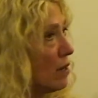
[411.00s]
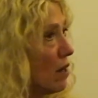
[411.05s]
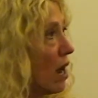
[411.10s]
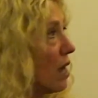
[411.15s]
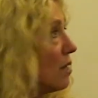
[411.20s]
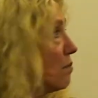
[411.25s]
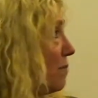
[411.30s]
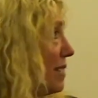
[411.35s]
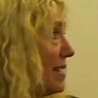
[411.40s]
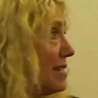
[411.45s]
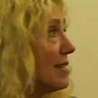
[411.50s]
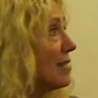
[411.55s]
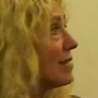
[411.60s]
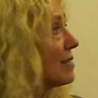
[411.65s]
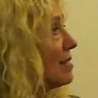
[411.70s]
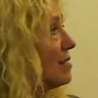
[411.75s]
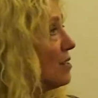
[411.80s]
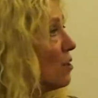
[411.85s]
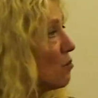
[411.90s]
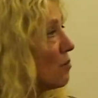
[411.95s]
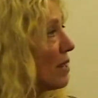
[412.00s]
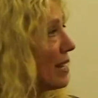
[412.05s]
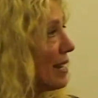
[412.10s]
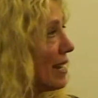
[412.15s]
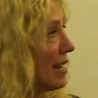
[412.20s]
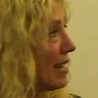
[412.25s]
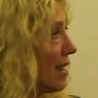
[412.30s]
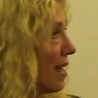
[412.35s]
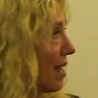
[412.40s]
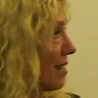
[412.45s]
on basically no
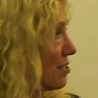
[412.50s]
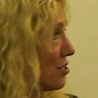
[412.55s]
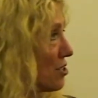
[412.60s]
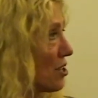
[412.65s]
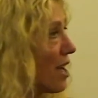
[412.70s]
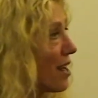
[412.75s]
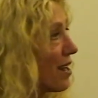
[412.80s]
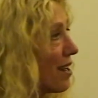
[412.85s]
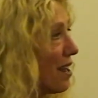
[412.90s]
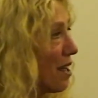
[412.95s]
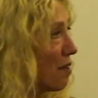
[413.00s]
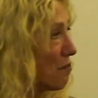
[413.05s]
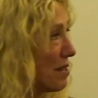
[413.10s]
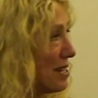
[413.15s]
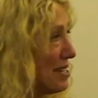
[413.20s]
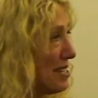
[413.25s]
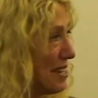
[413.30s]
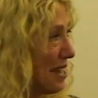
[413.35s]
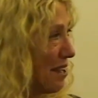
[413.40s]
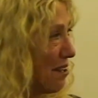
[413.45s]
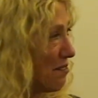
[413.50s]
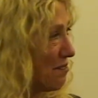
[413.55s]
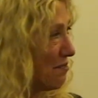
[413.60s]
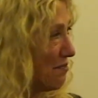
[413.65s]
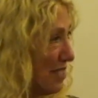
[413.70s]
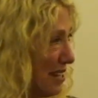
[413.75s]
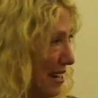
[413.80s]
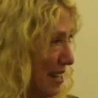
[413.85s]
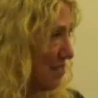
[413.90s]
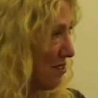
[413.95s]
money. I shot a lot myself,
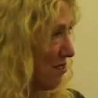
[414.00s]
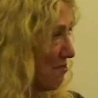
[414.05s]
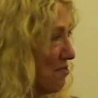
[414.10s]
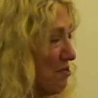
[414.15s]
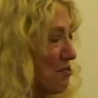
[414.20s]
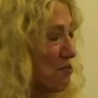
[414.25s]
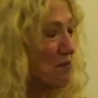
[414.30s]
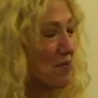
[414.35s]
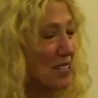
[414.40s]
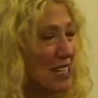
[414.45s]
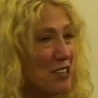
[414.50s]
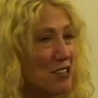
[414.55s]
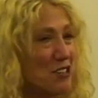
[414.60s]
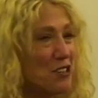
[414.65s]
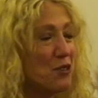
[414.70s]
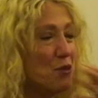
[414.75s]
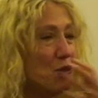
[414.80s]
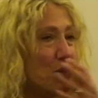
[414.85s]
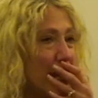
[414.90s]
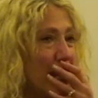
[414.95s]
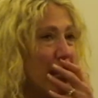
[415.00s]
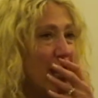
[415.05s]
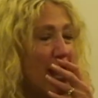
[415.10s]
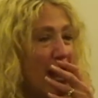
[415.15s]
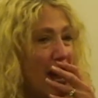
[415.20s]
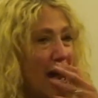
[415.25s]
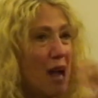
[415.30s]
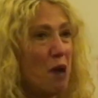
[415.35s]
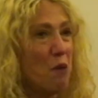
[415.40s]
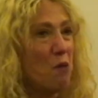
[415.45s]
and I don't normally shoot.
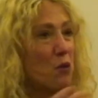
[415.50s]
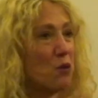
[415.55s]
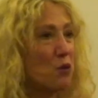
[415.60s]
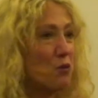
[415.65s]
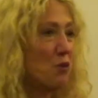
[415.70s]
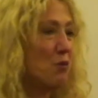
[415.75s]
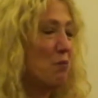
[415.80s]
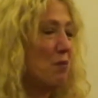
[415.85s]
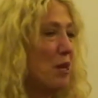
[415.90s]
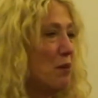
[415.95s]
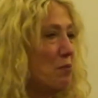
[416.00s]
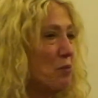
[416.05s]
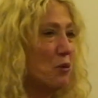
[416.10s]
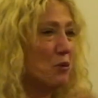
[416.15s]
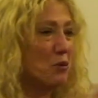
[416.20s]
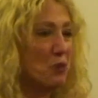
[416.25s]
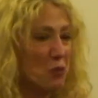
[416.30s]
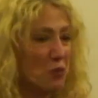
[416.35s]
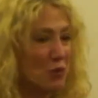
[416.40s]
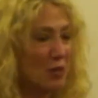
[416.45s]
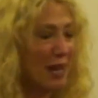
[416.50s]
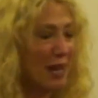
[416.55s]
I worked with people who were